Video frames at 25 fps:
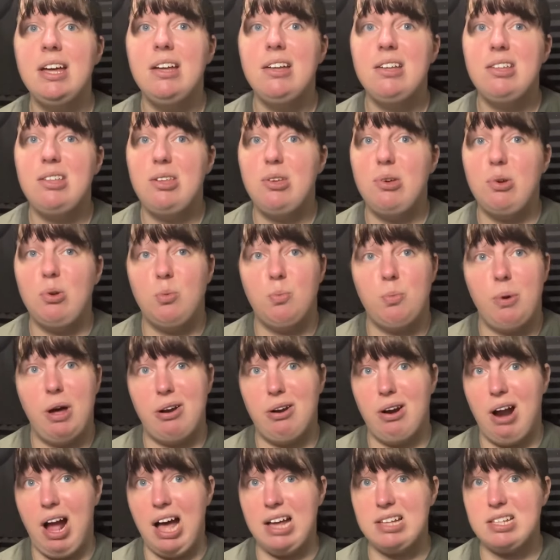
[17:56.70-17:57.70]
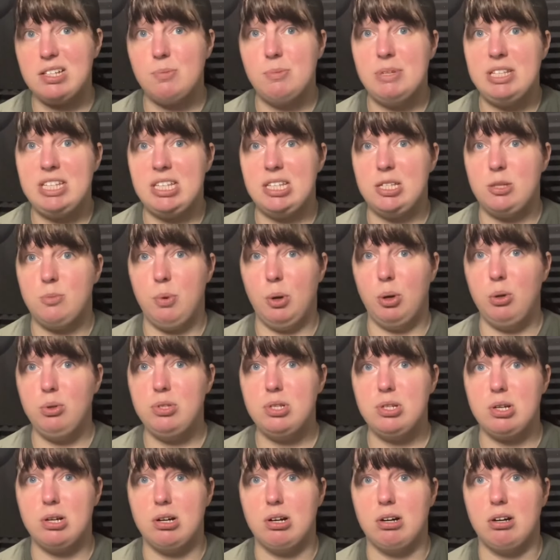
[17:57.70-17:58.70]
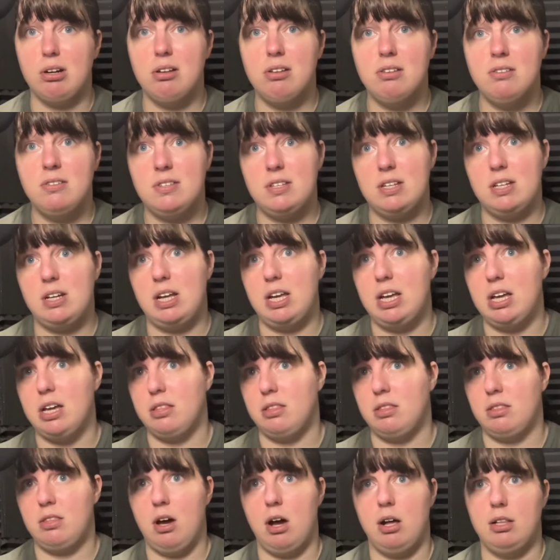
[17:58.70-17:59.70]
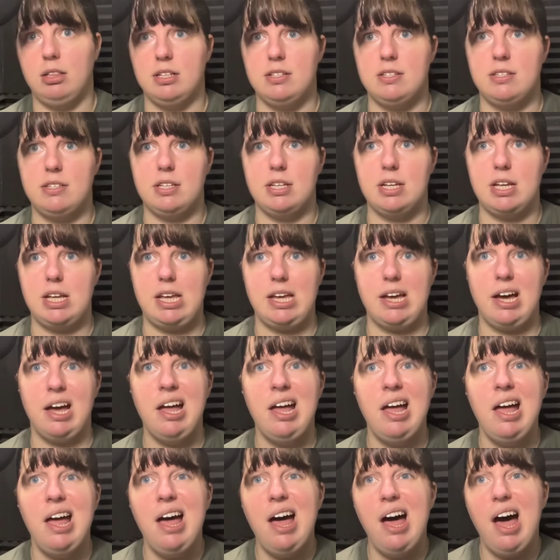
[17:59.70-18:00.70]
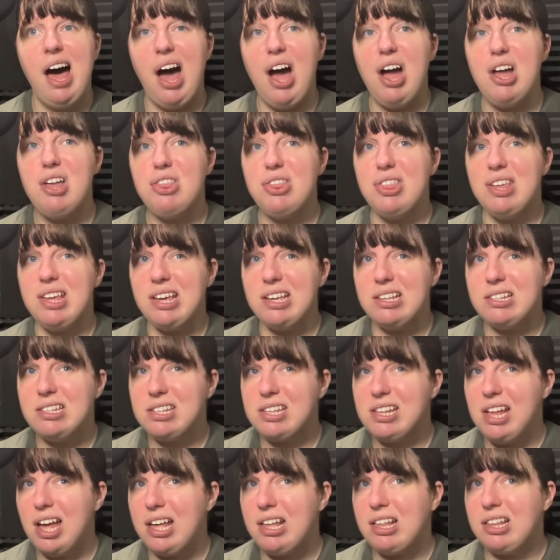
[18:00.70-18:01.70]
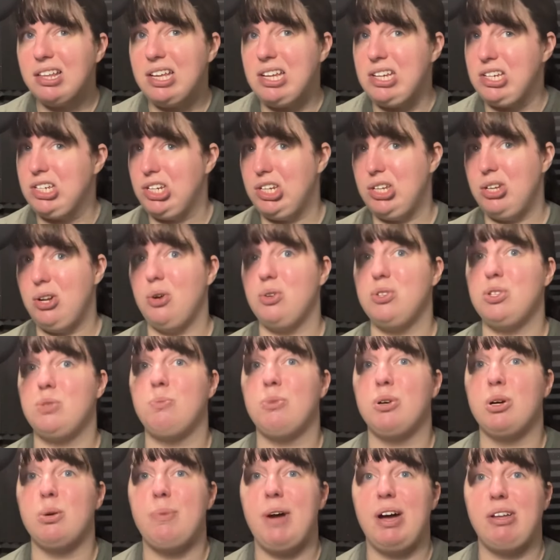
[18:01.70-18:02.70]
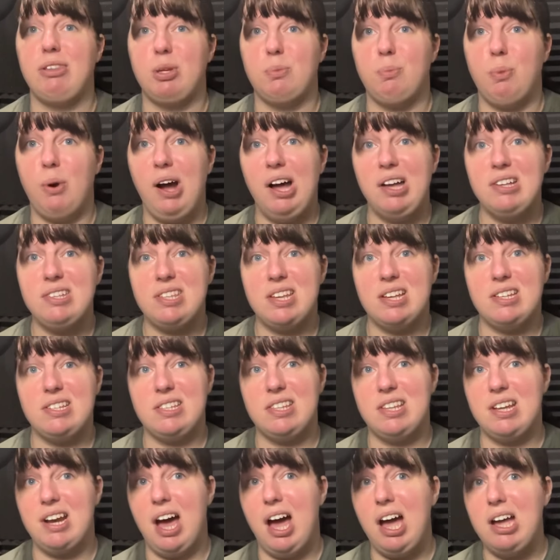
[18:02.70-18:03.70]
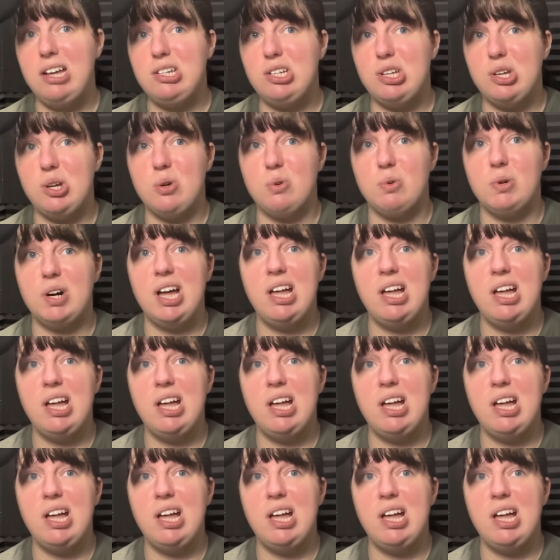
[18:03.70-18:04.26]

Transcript: You'd better ask Mrs. Boulter, said Anne thoughtlessly. I think it's likely she knows more about the process than I do.